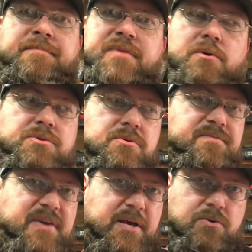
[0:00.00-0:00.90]
those are
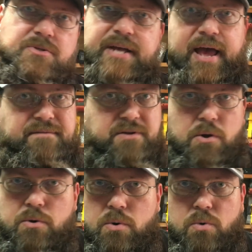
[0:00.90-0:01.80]
vehicles that have
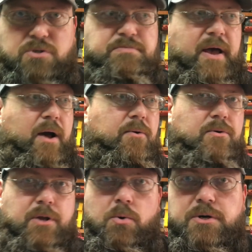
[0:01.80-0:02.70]
lower horsepower,
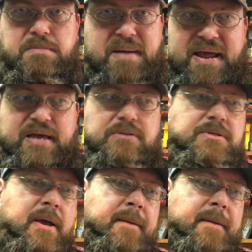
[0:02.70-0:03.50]
lower demands,